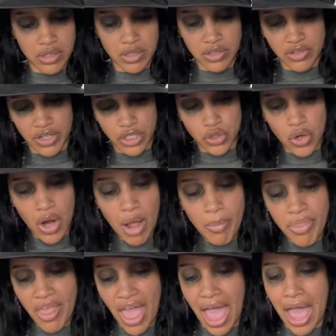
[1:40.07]
So they drop
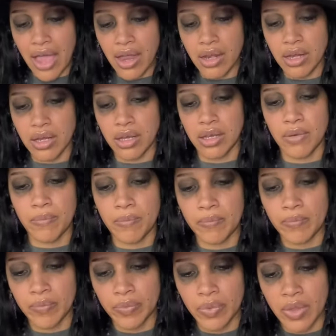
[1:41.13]
that.
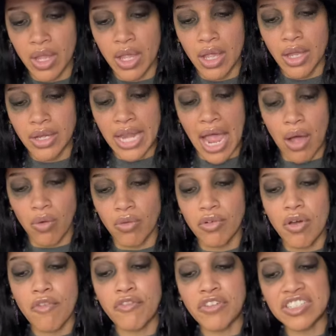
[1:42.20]
Now,
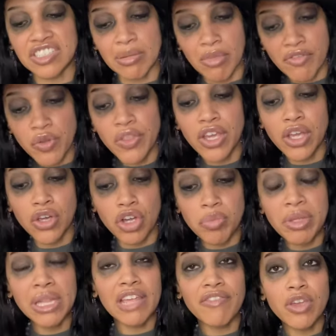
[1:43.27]
for some of you, they could
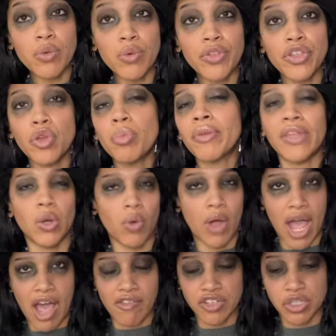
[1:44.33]
be living with you, but they don't
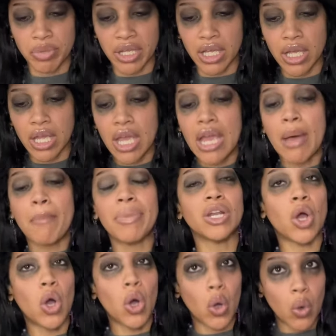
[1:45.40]
have to be. But
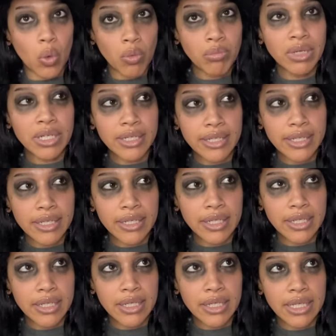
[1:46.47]
home
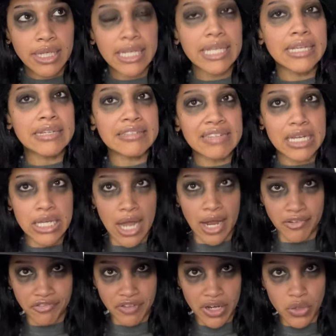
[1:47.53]
is not
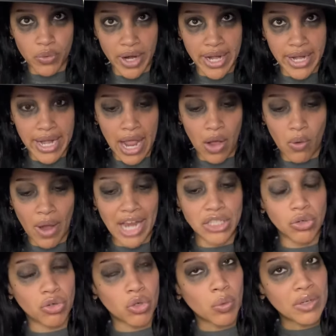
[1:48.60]
fun right now. I
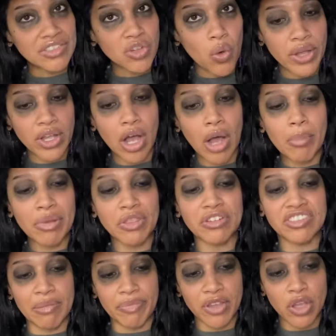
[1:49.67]
don't know what's going on, but there's
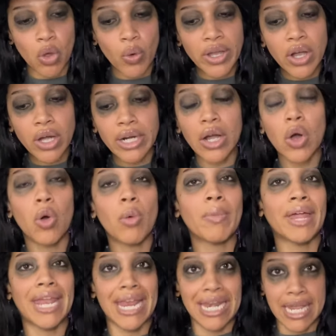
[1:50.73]
something going on at home
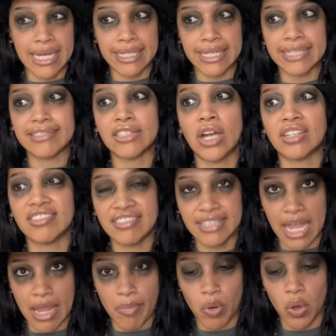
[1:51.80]
that ain't it. It's not
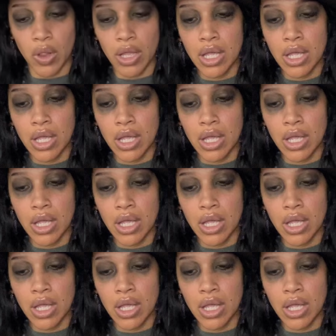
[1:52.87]
stable.